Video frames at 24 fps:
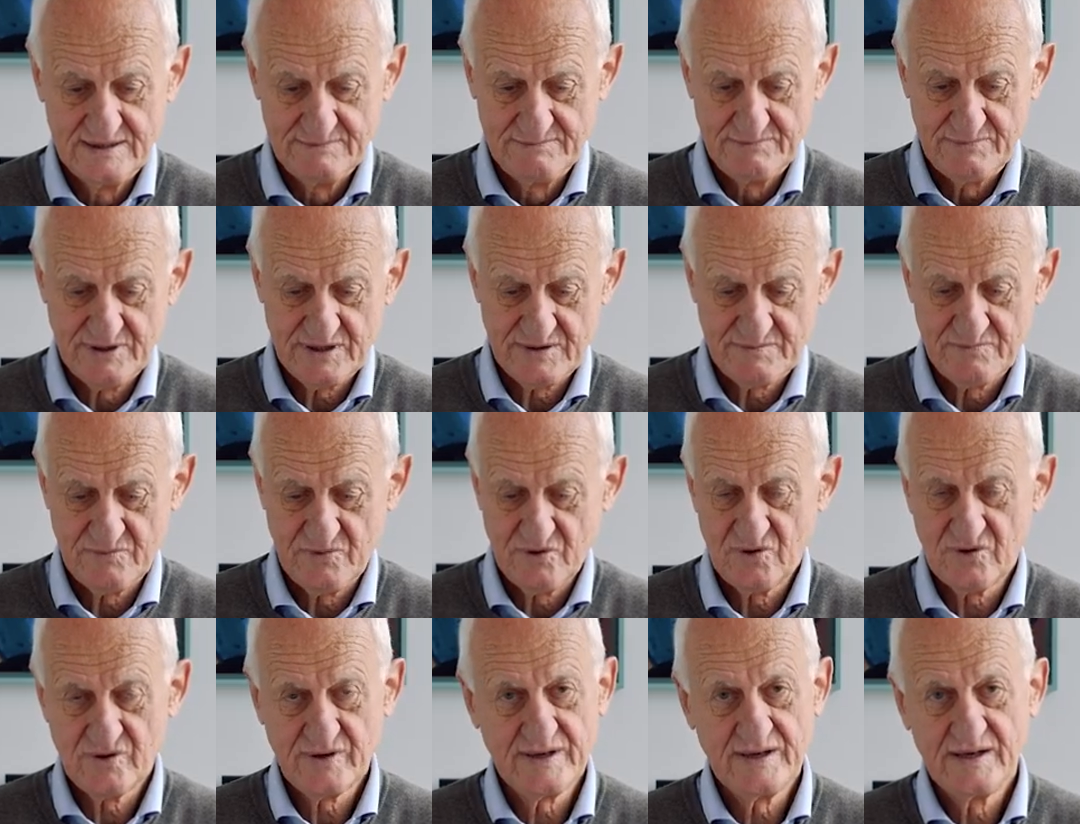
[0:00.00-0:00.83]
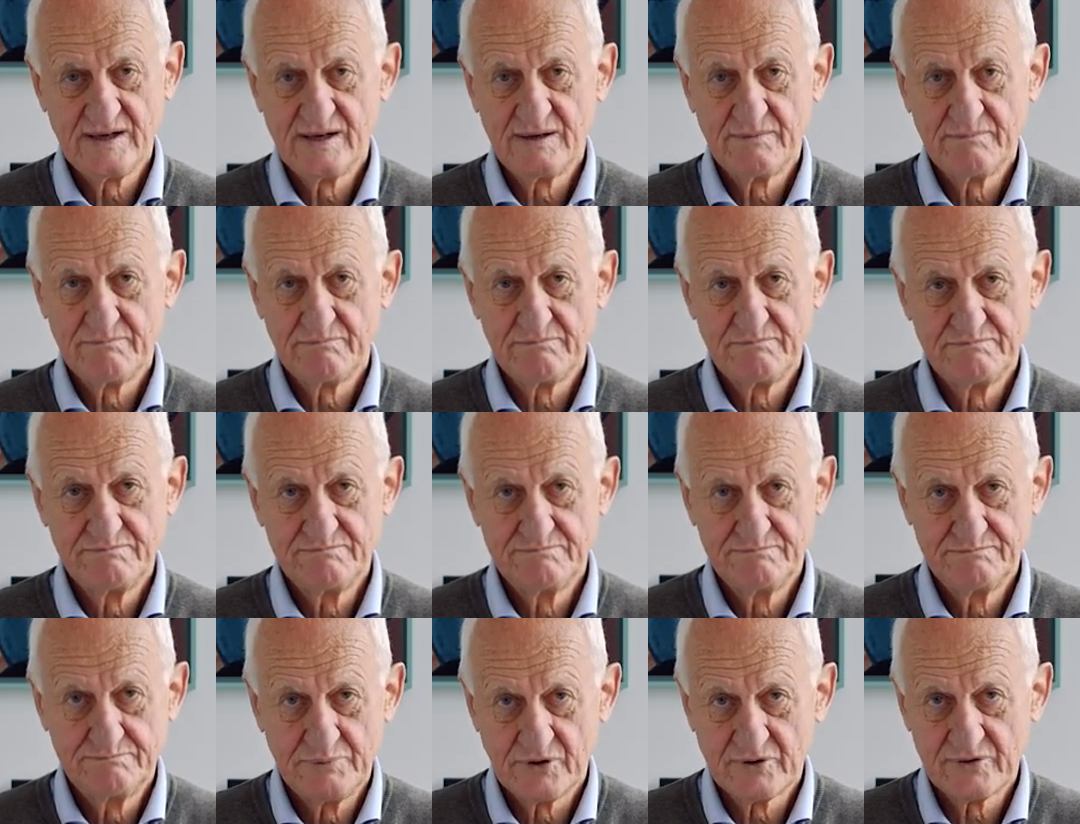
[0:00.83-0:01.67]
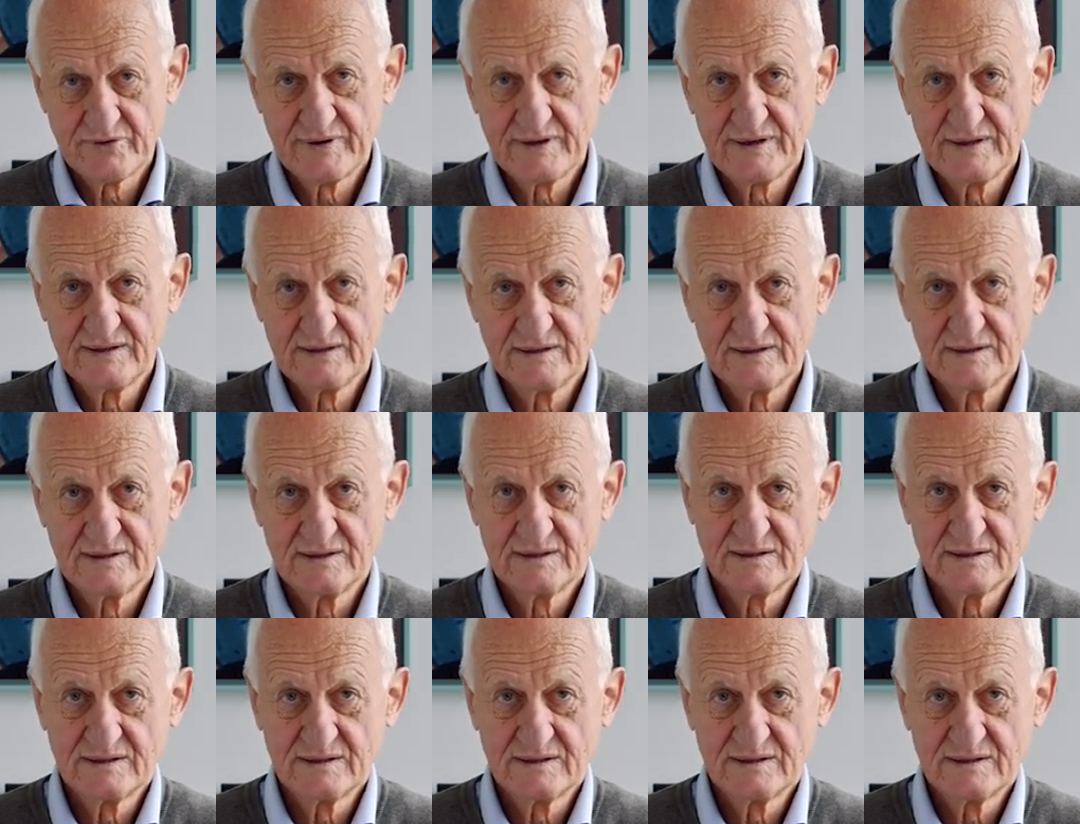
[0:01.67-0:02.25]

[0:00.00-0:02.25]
but more in a boring,